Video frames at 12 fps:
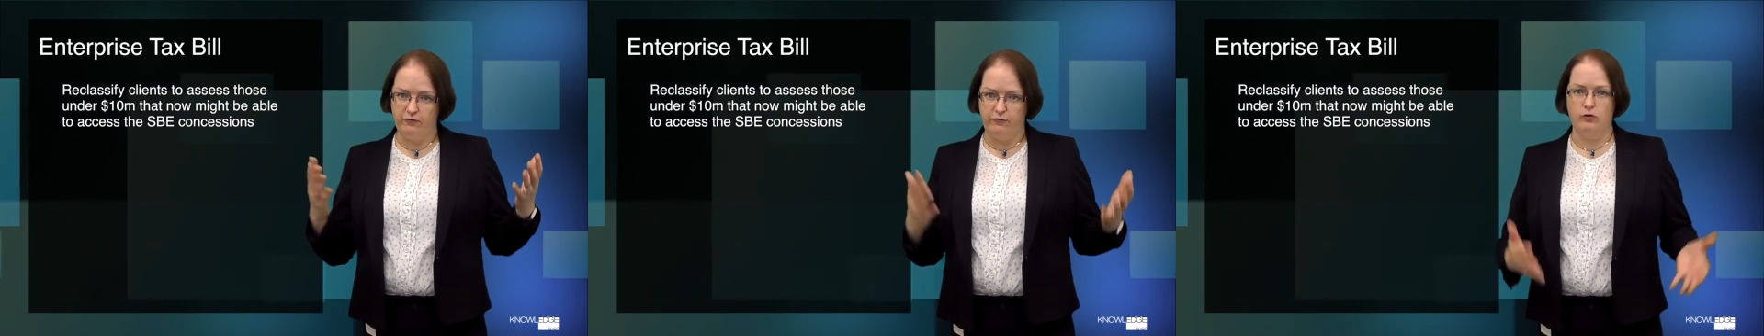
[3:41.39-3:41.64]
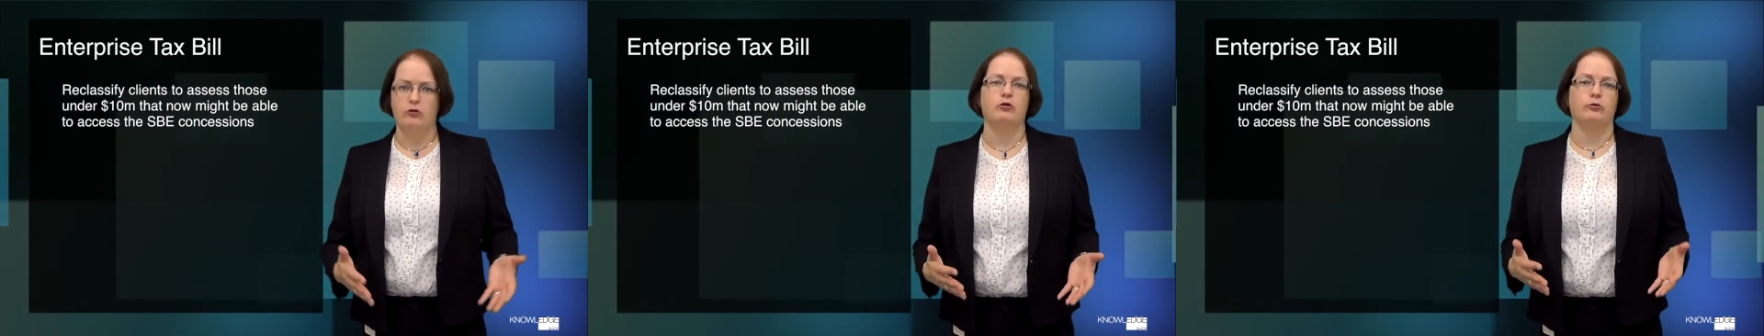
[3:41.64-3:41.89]

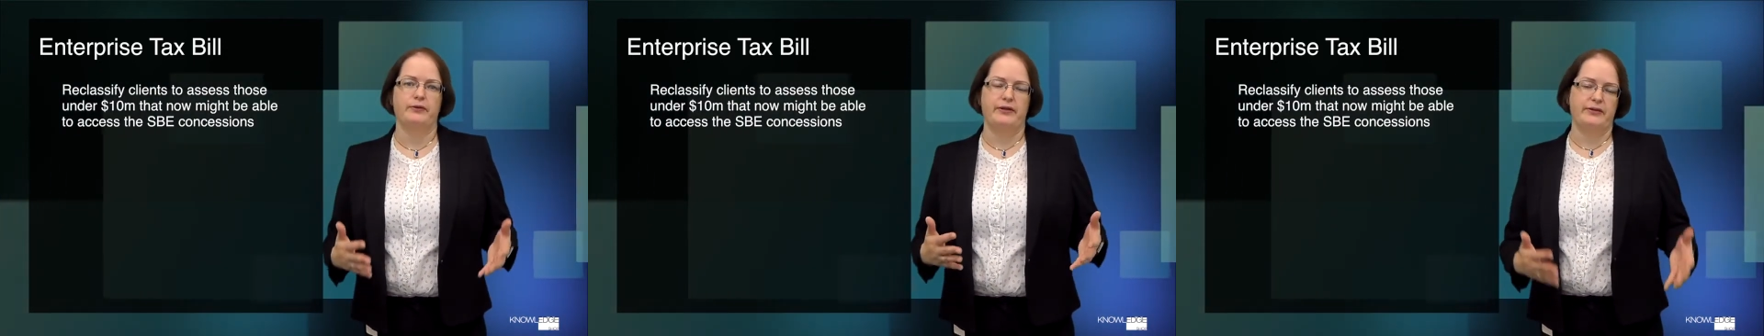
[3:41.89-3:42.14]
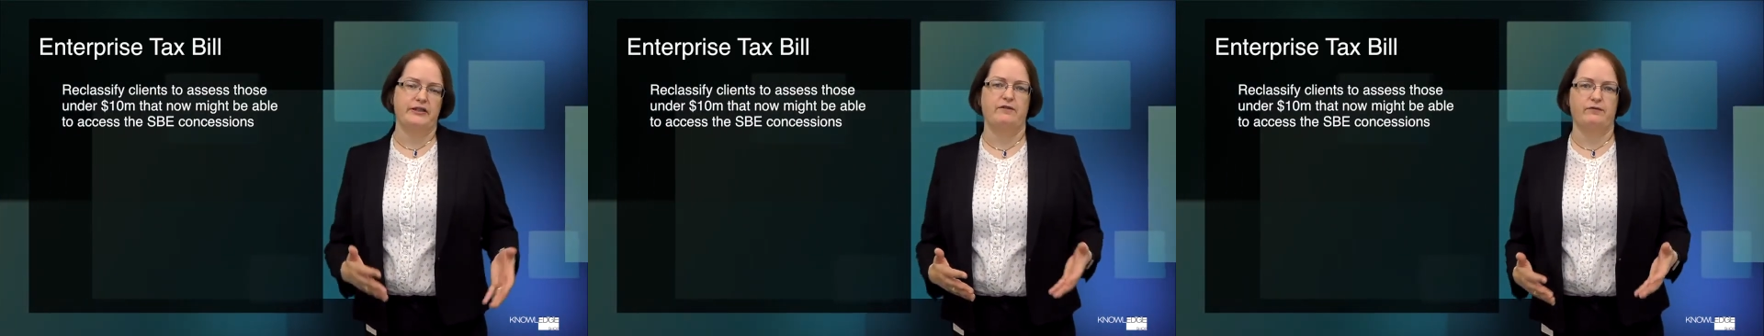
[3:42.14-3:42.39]
fall
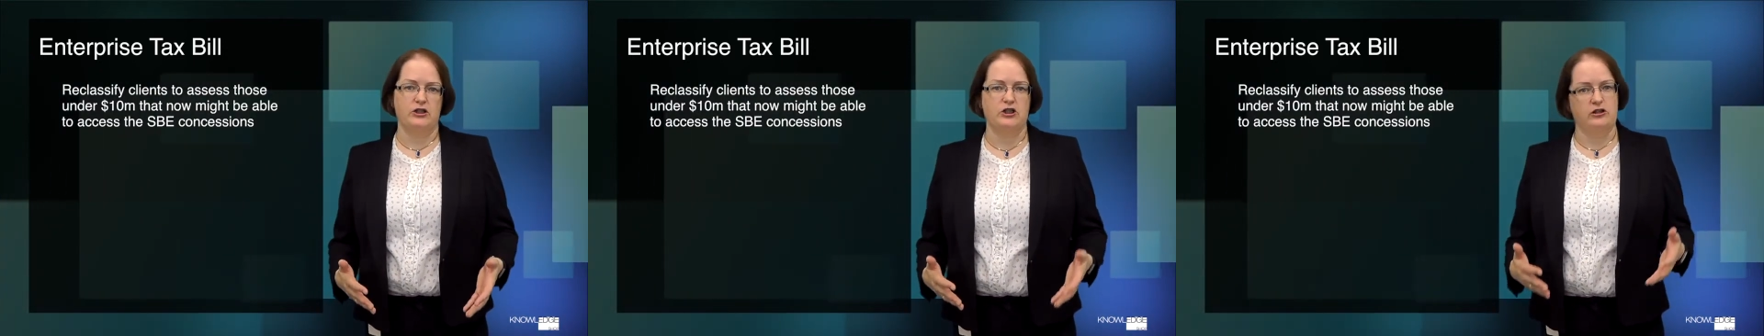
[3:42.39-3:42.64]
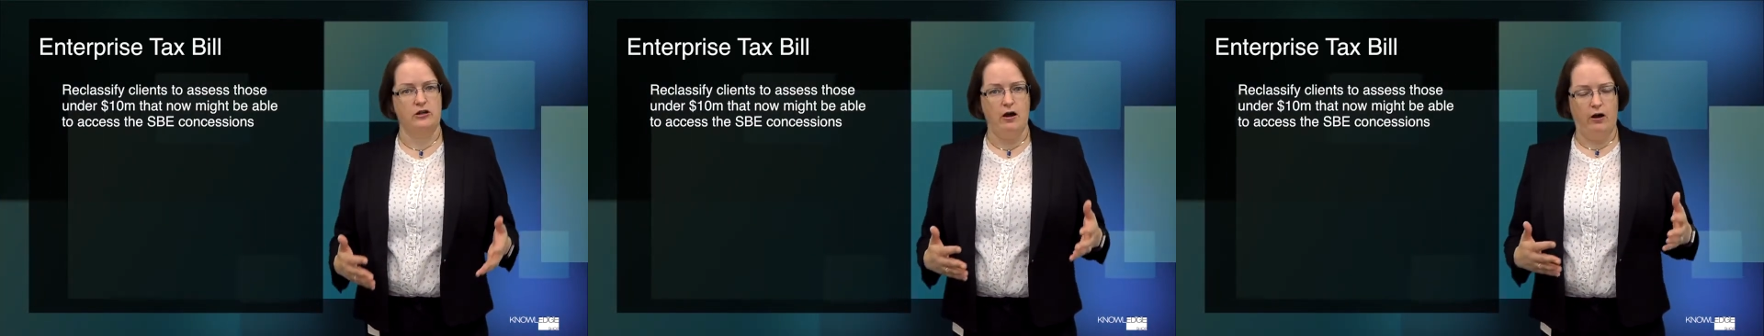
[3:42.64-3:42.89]
within the
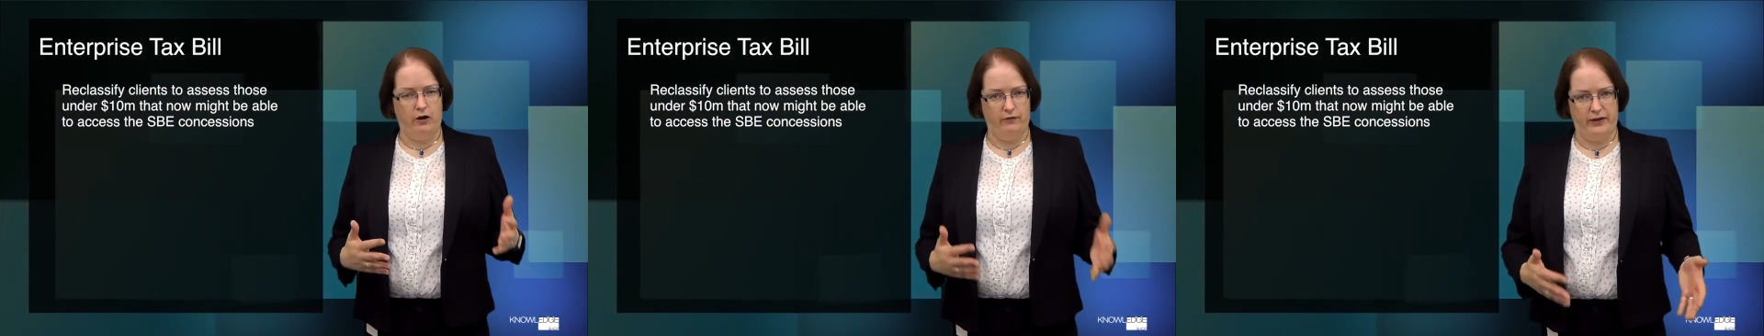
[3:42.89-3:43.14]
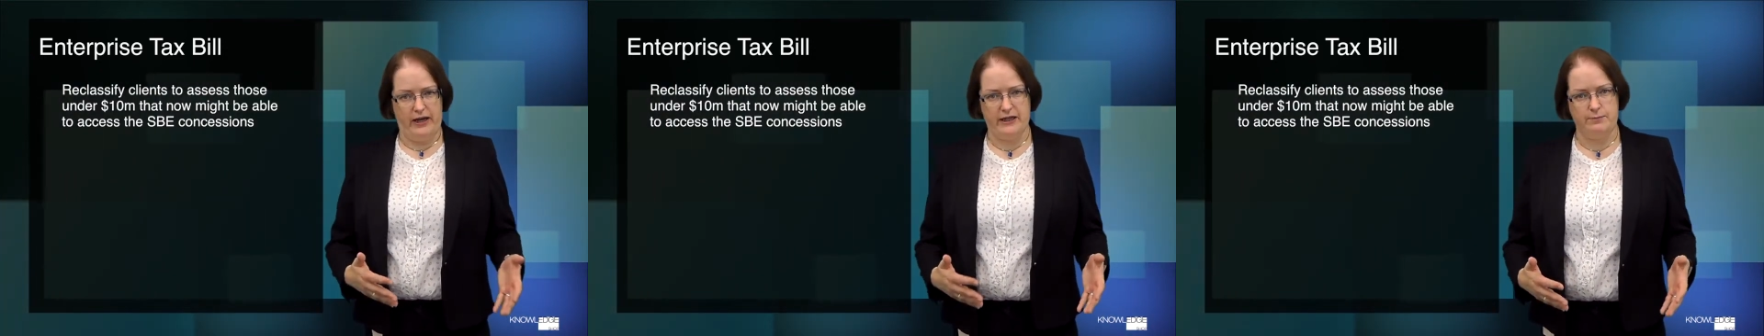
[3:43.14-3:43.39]
definition of
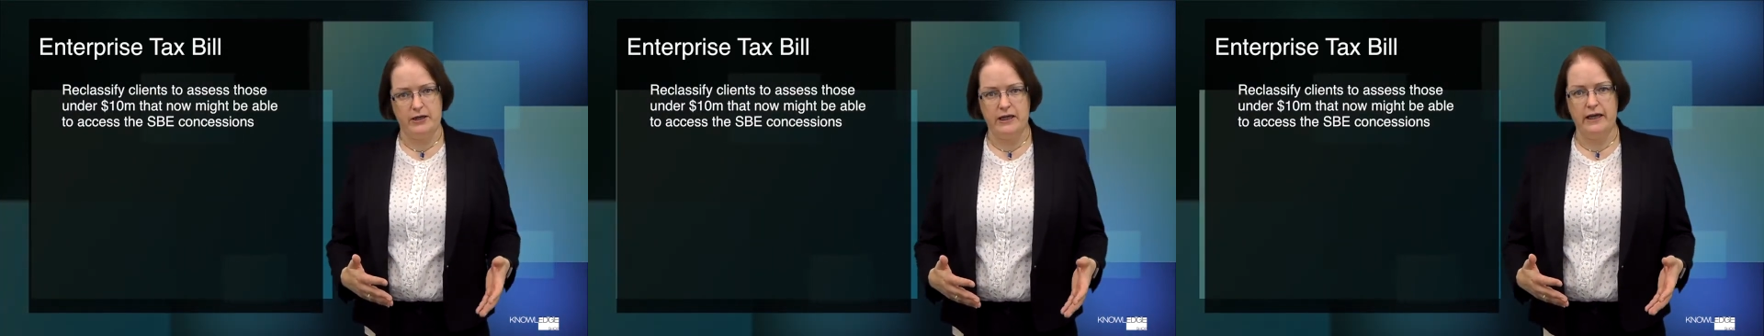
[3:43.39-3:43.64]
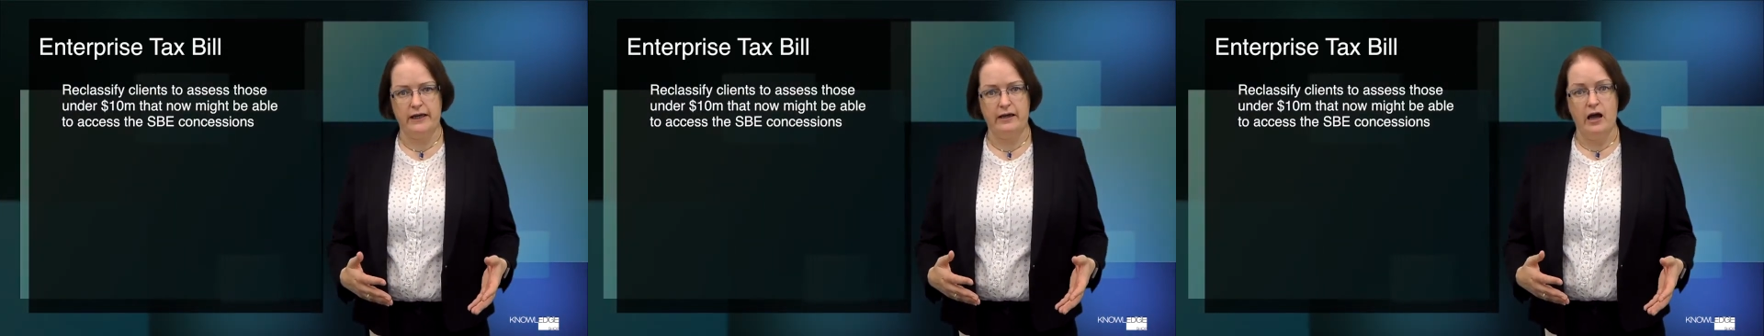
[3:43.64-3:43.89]
an
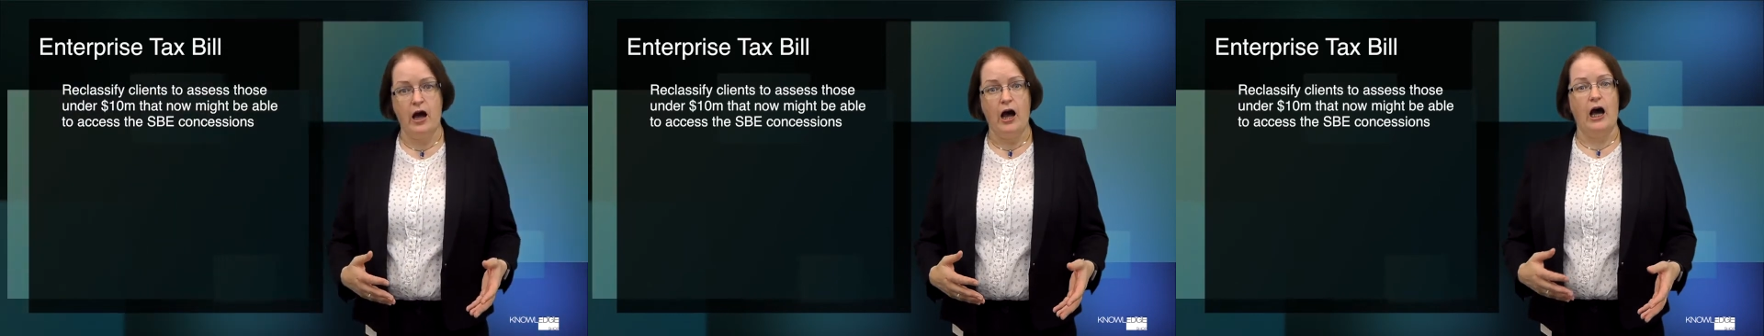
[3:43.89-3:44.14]
SBE,